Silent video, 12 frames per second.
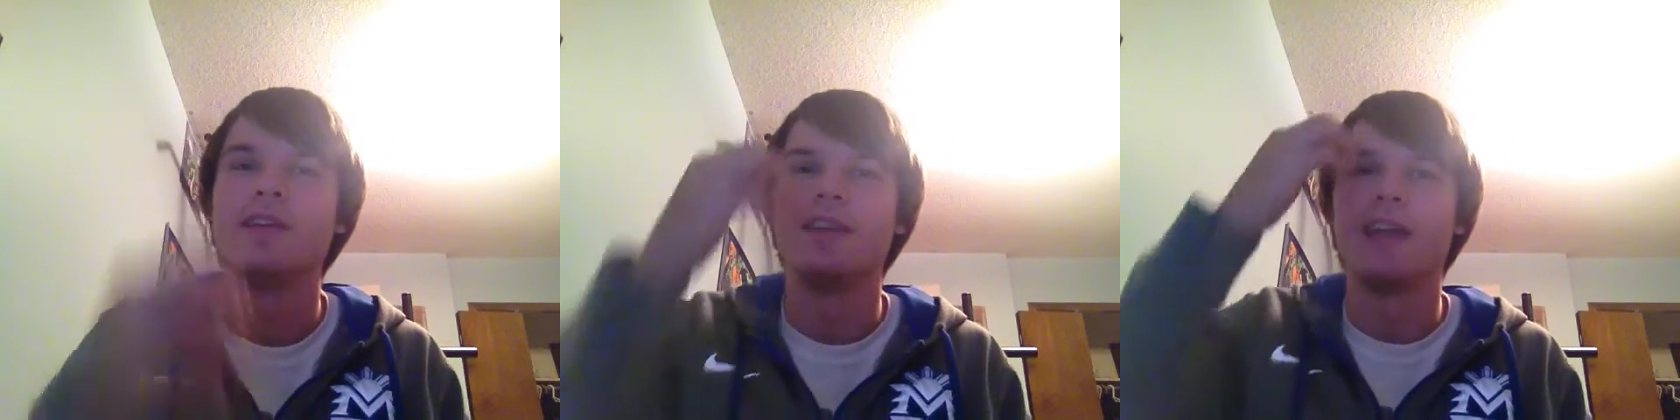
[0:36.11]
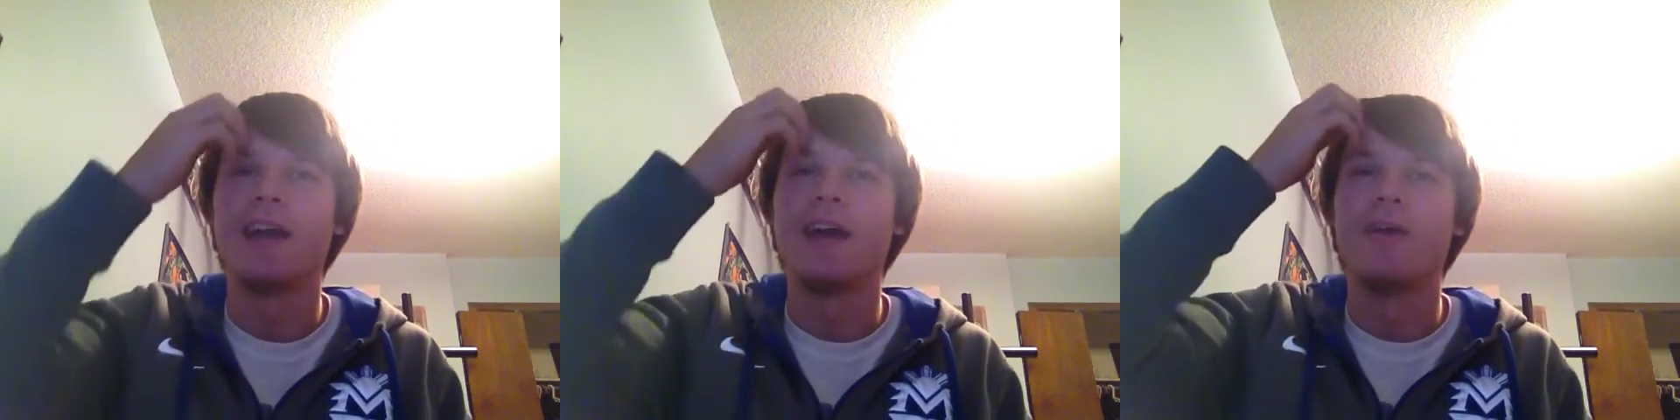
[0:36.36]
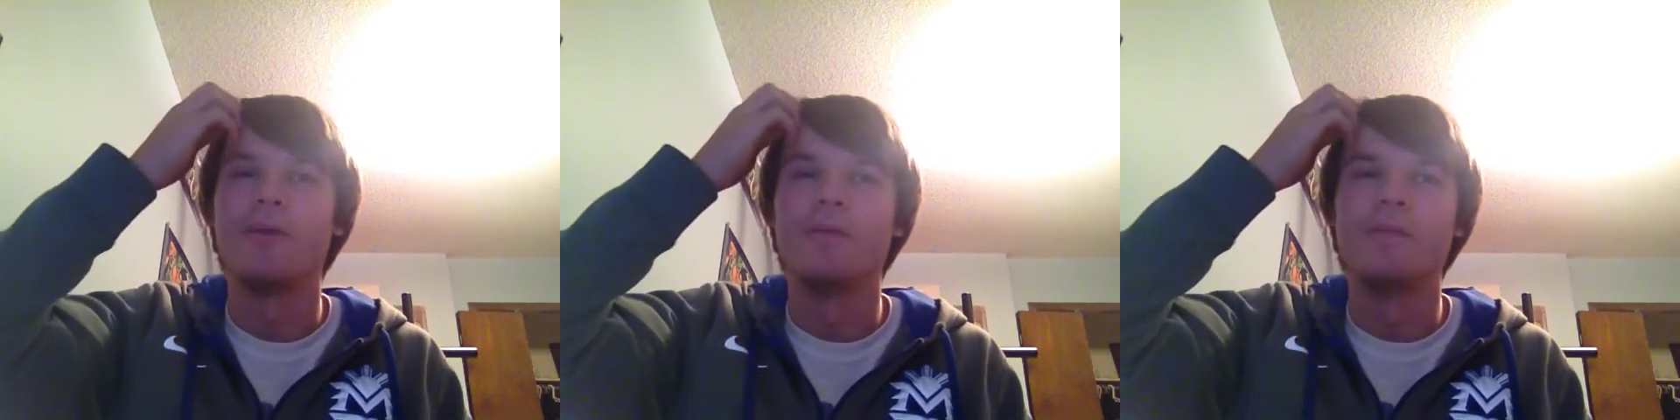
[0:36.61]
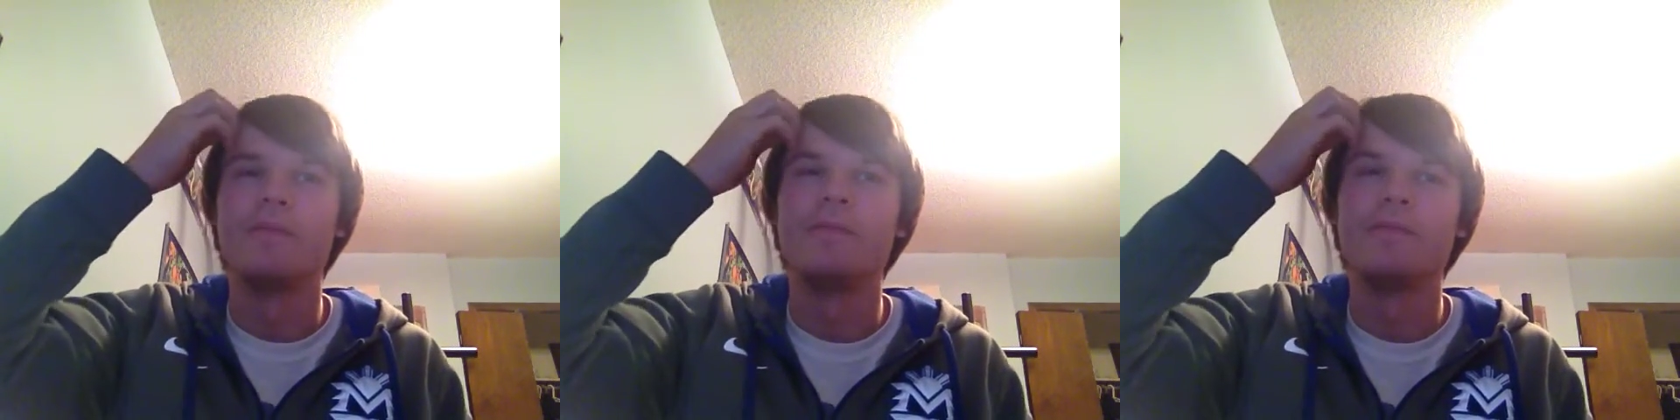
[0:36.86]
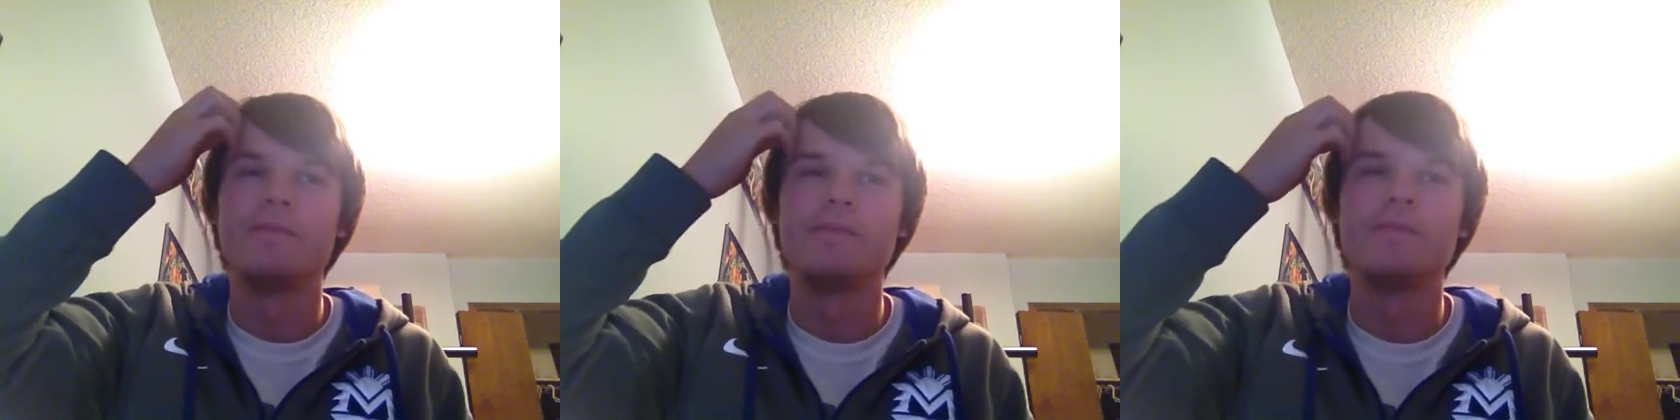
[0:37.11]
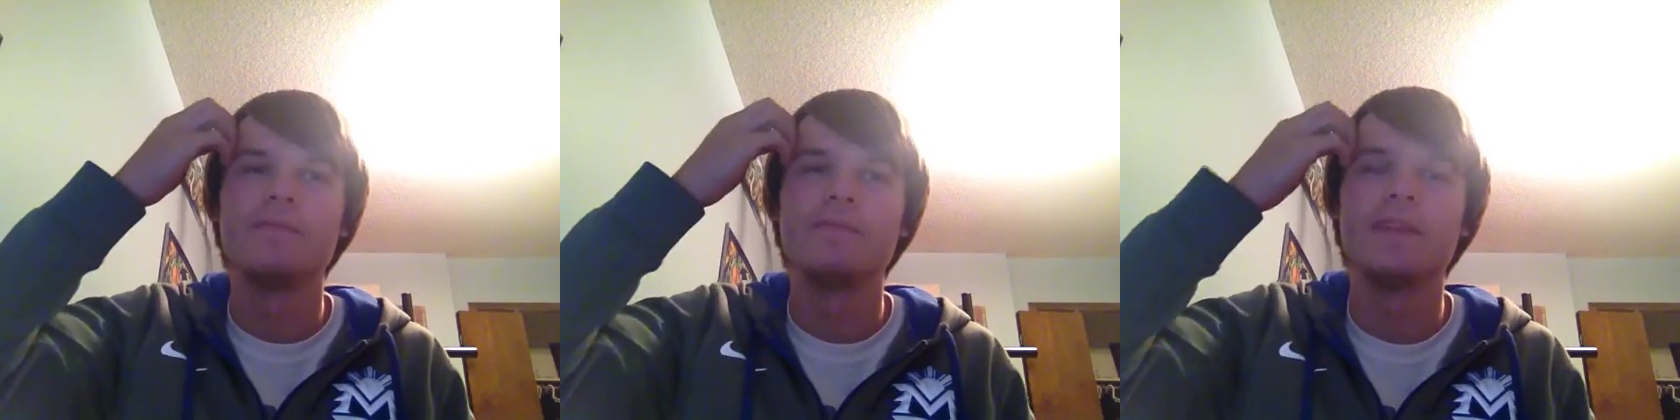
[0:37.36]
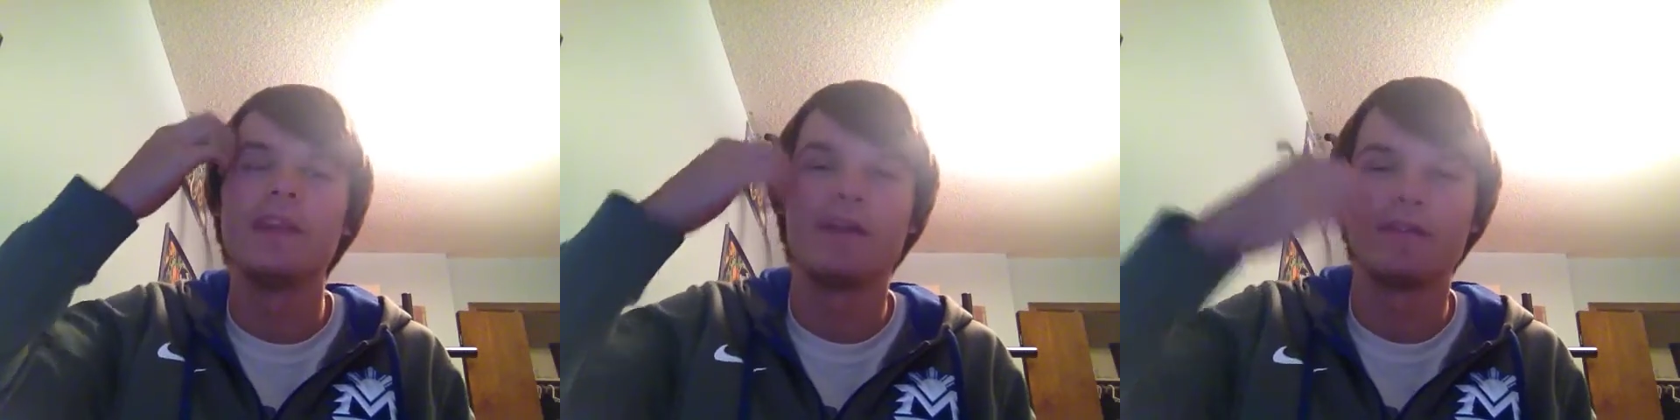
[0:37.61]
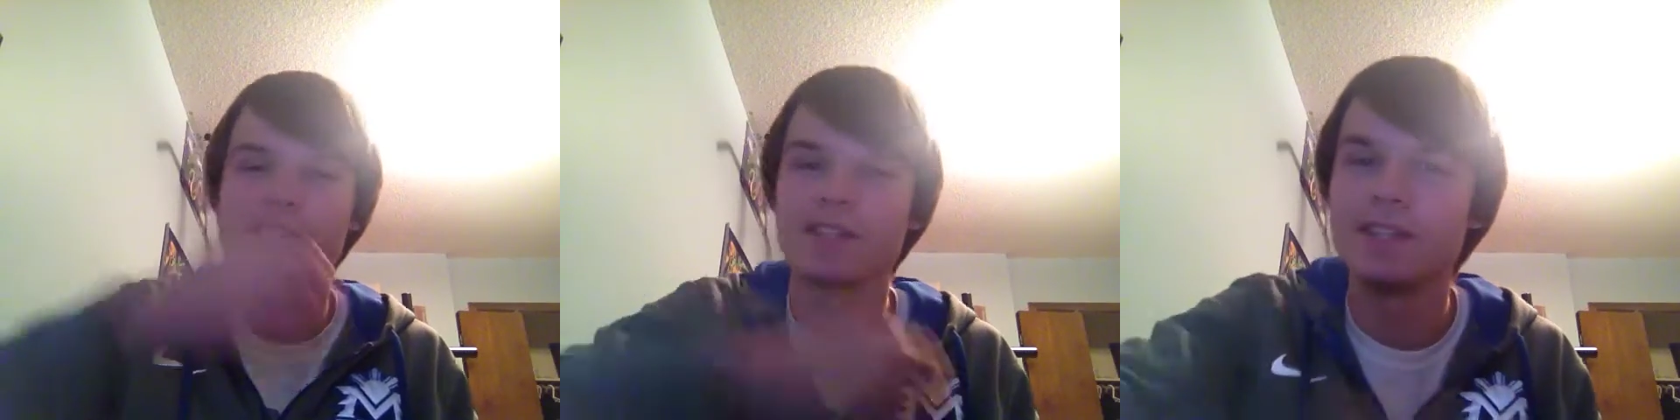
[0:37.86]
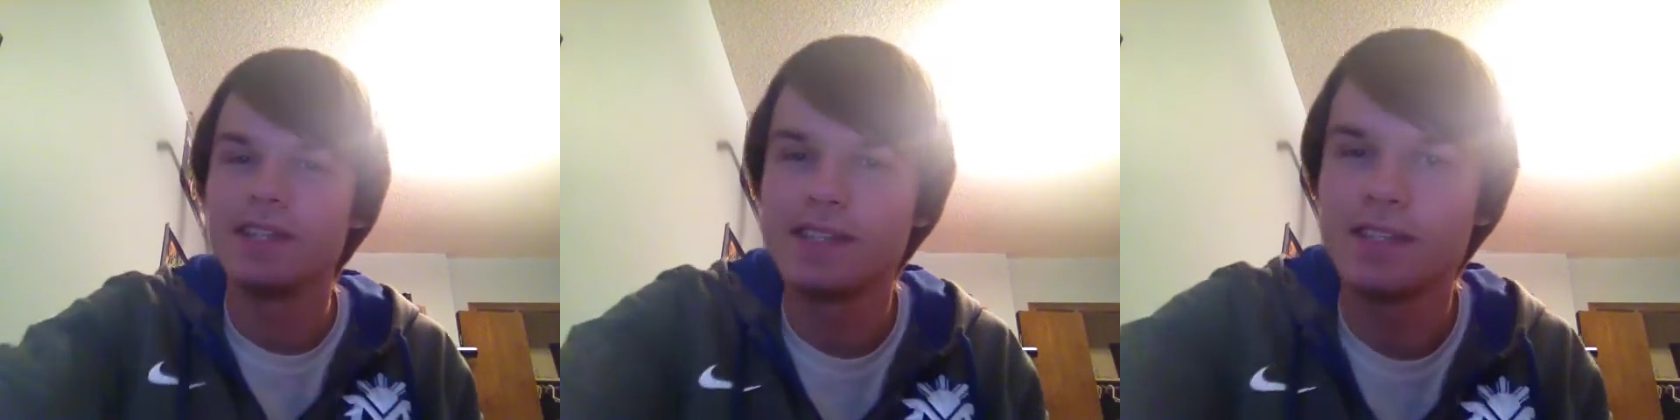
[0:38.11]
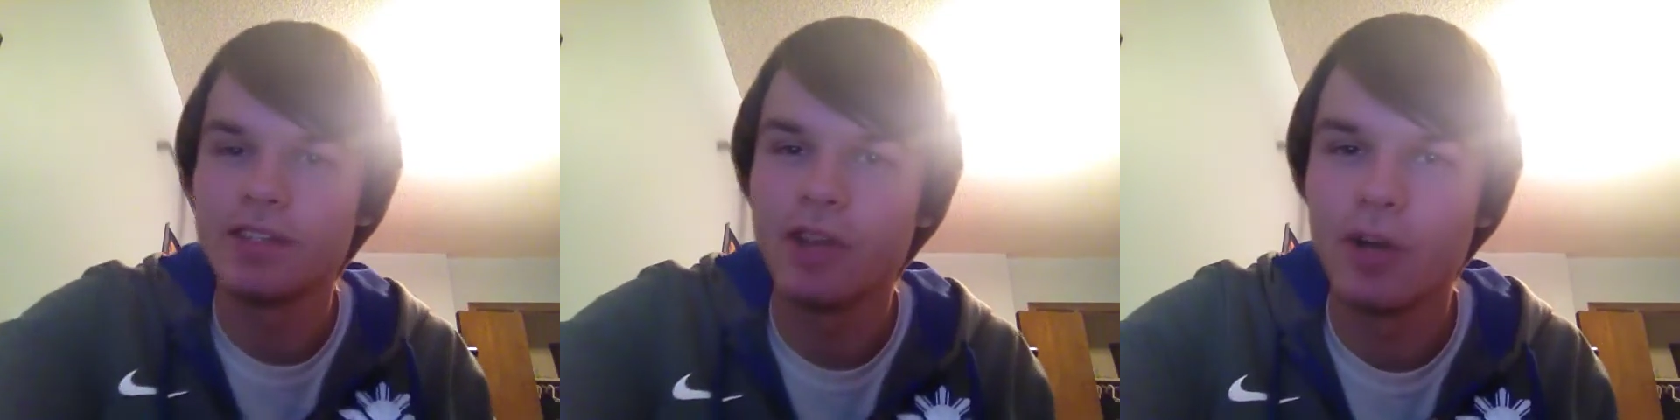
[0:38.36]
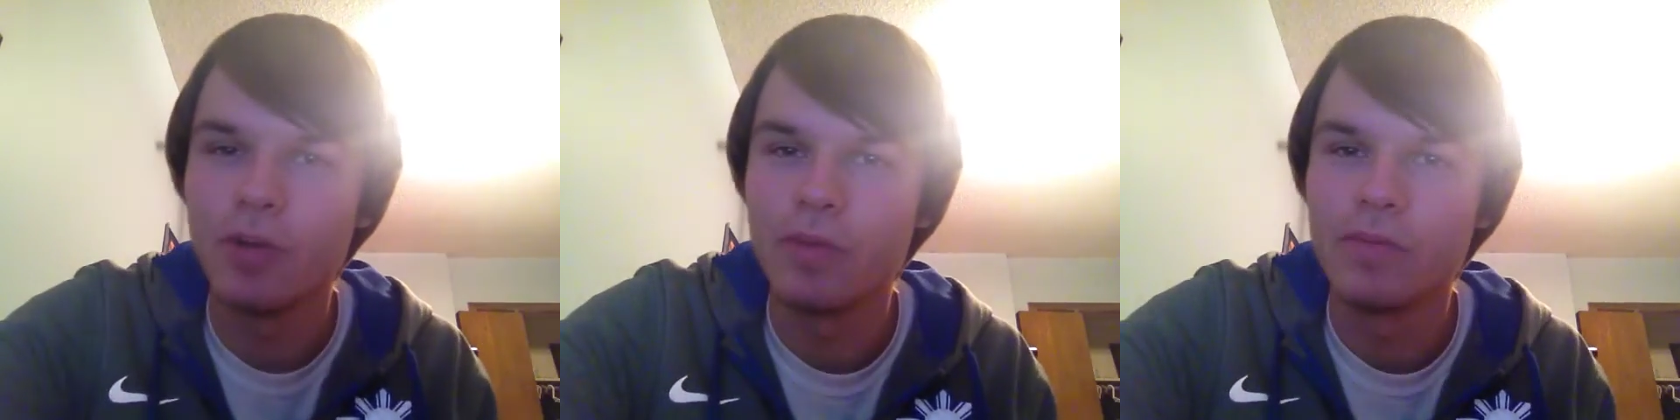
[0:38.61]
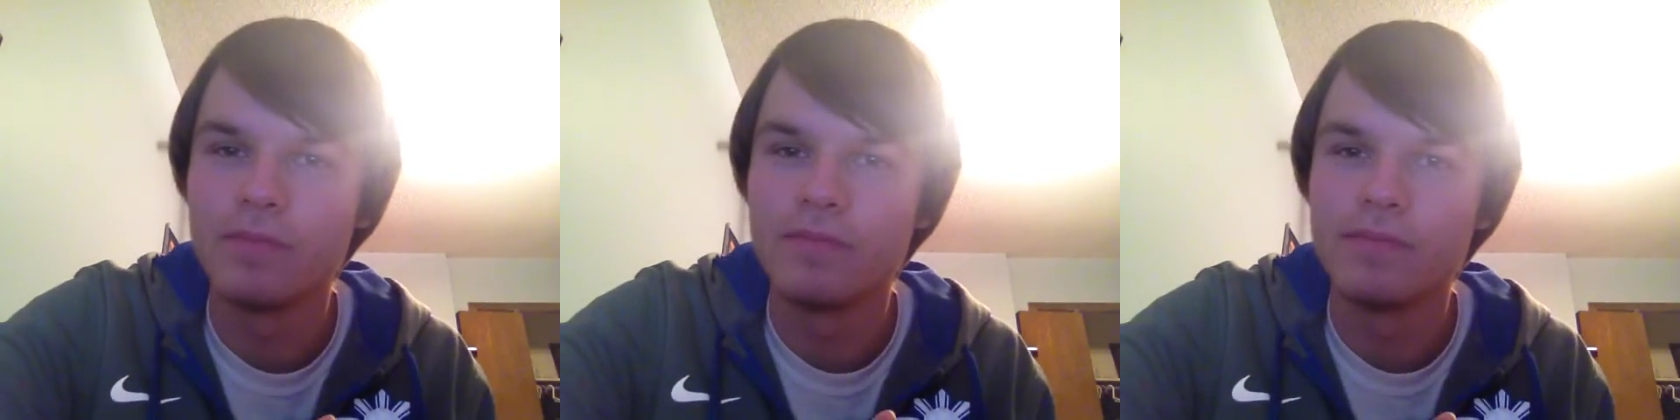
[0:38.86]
Now, he obviously doesn't know